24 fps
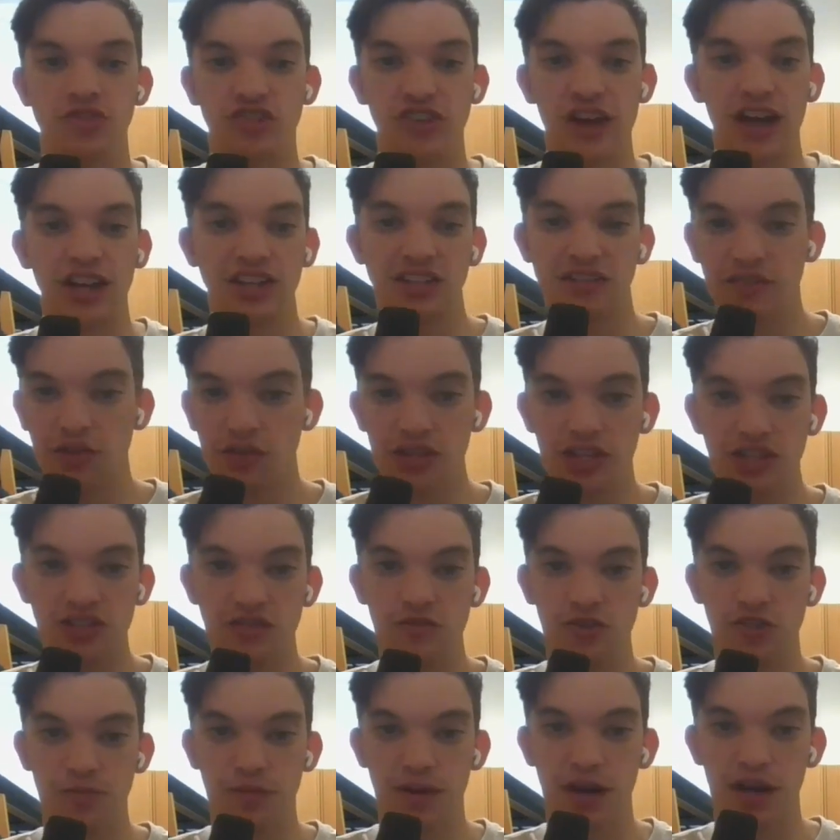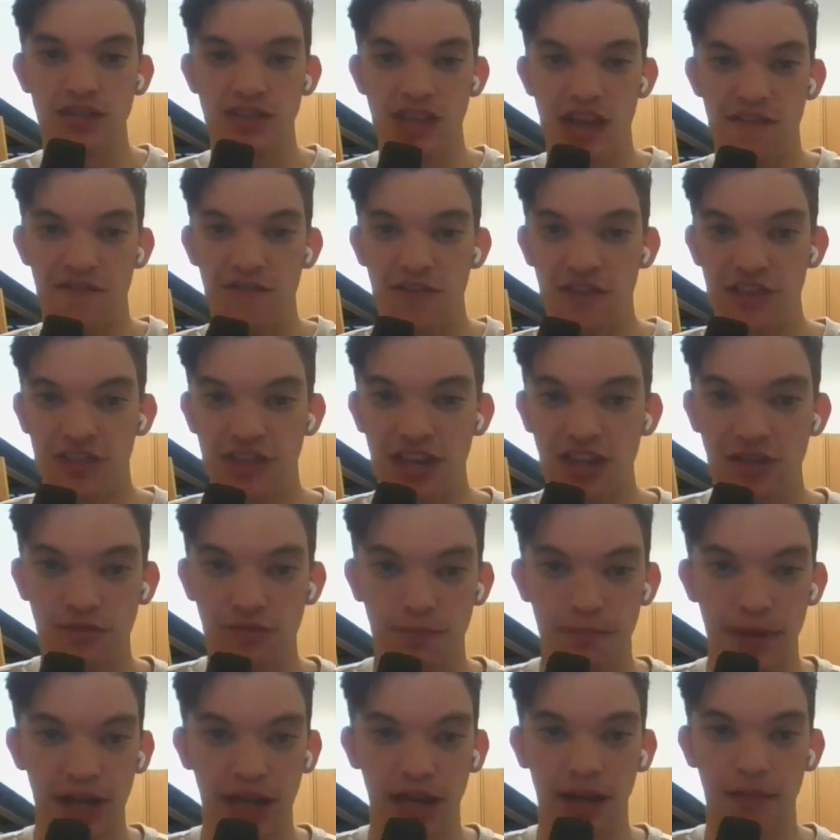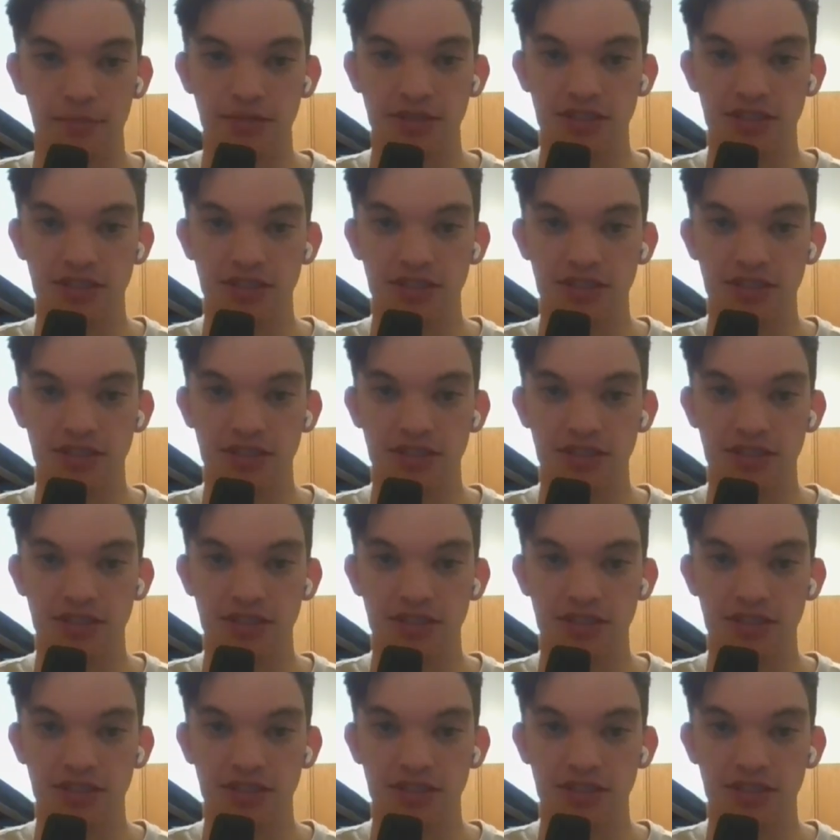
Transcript: Jacksonville needs a response. I think picking